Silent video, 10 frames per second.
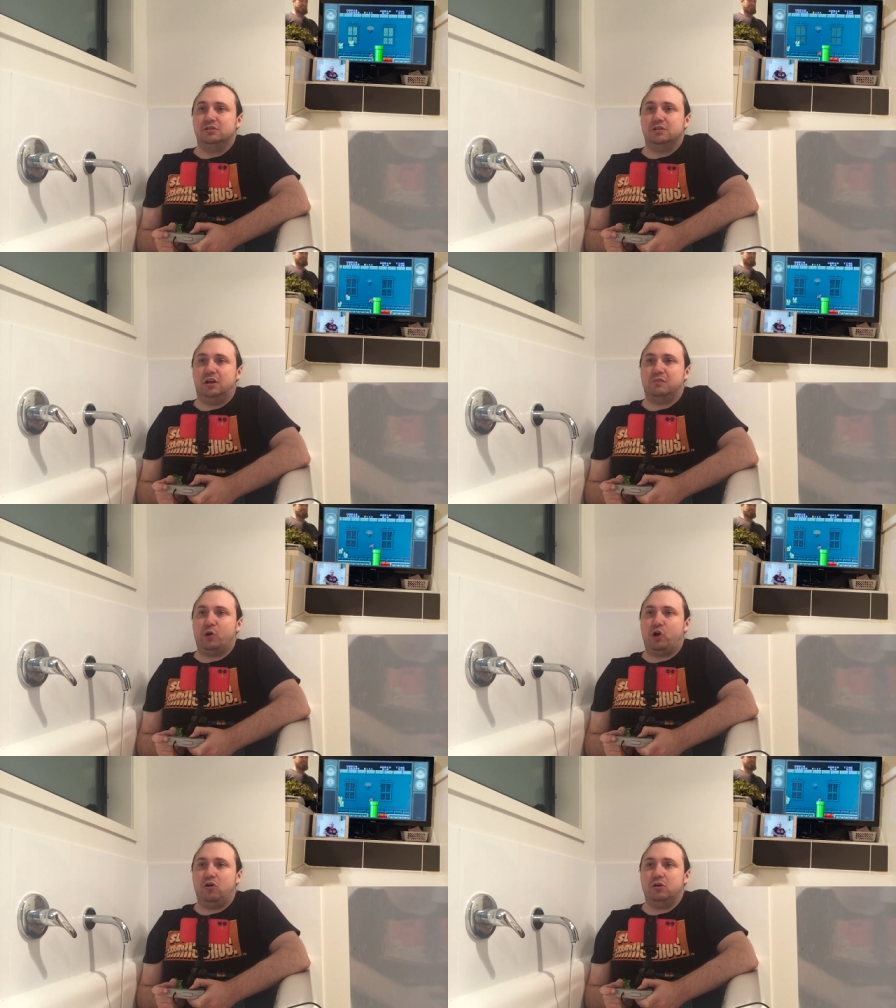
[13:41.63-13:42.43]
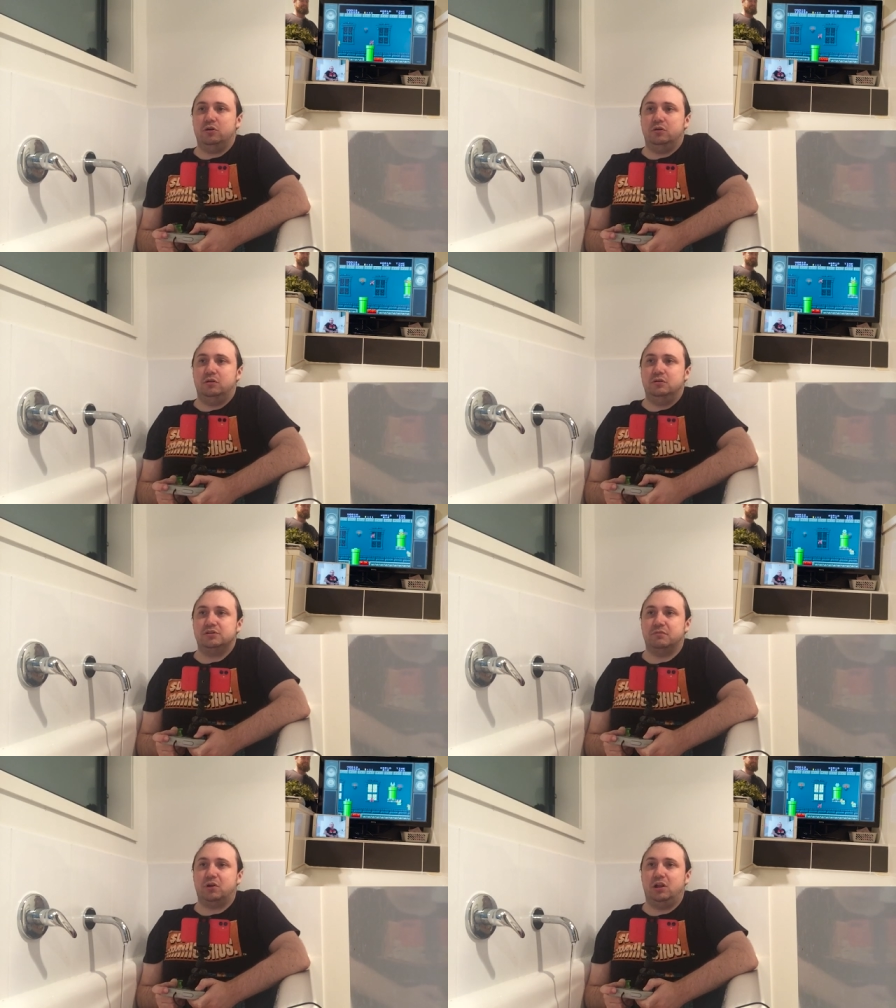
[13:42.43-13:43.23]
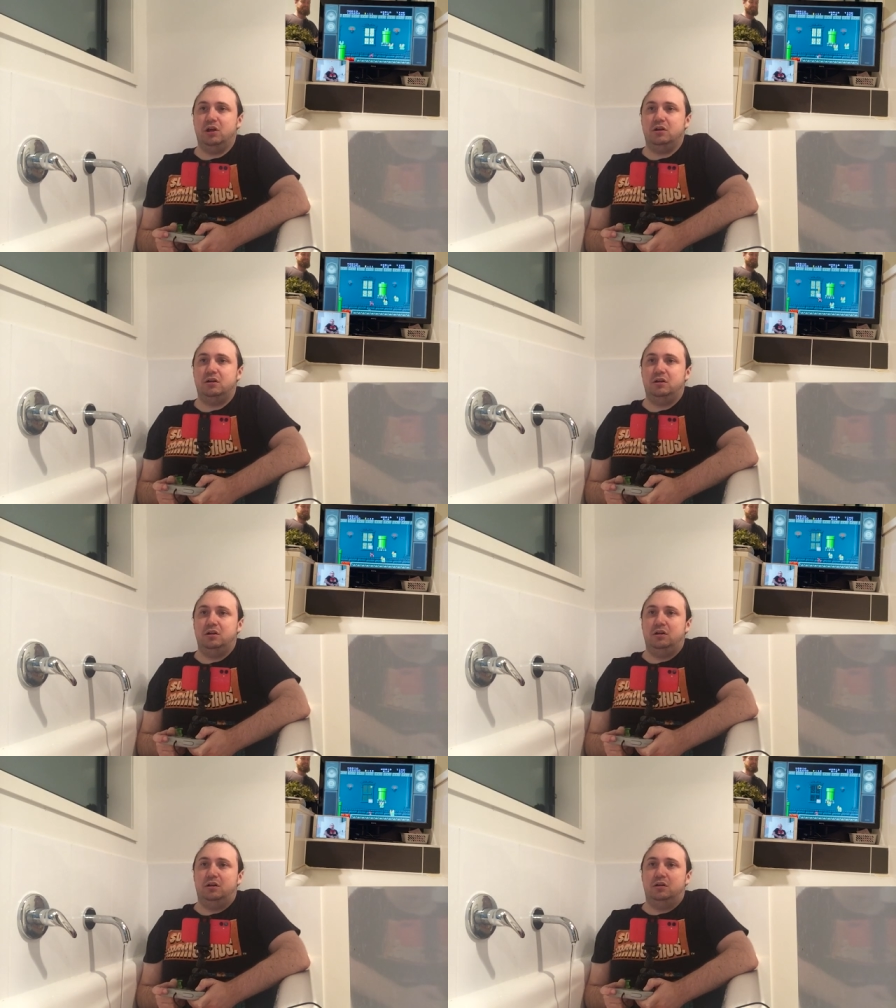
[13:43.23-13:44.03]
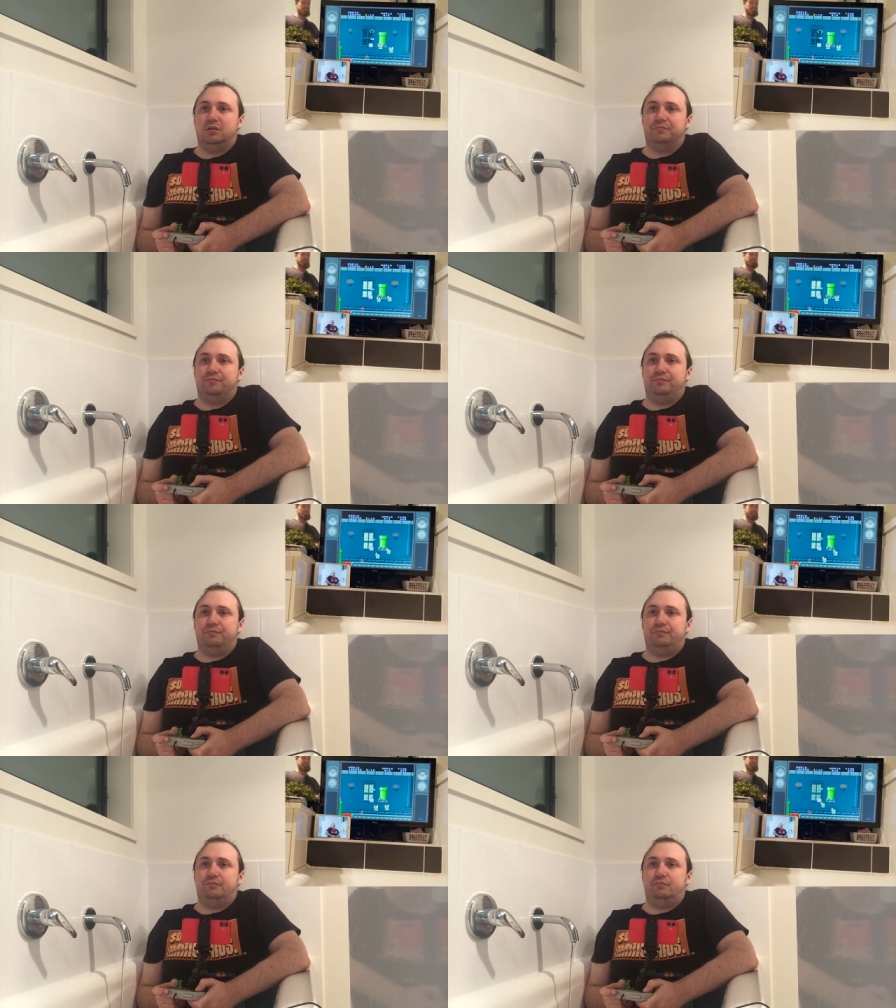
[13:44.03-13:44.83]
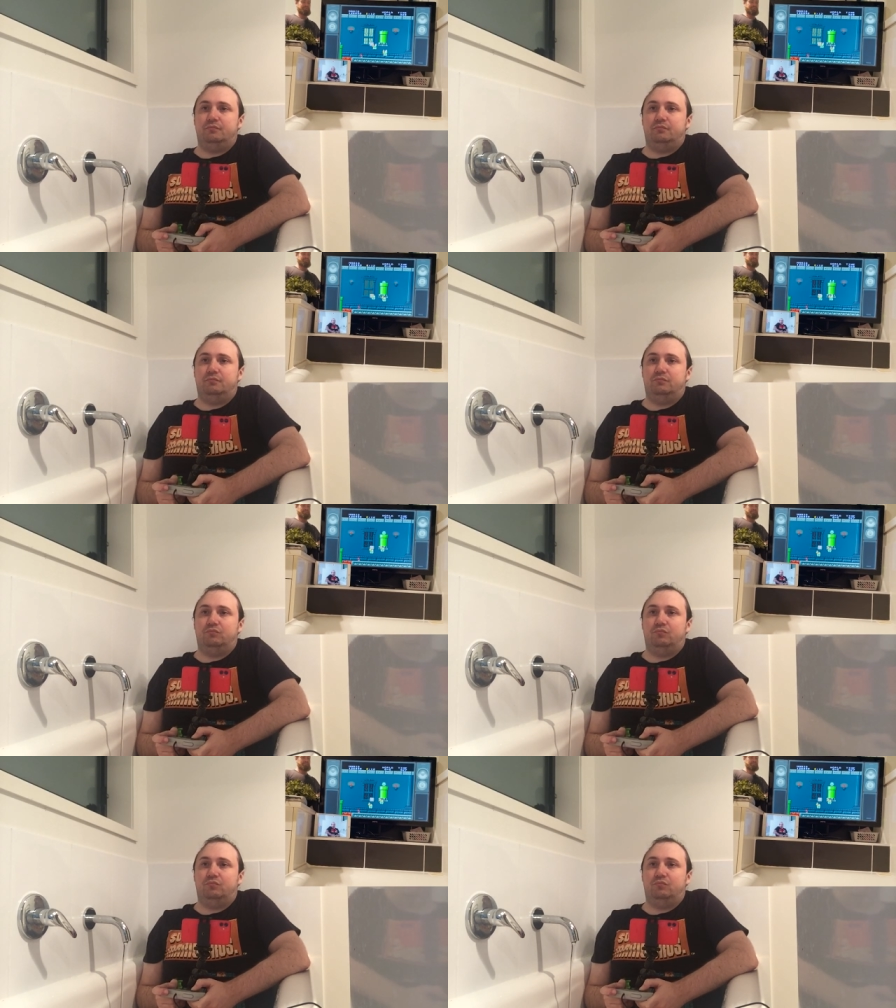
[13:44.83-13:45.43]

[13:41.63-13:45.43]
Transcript: like my cock, same color. Big weenus.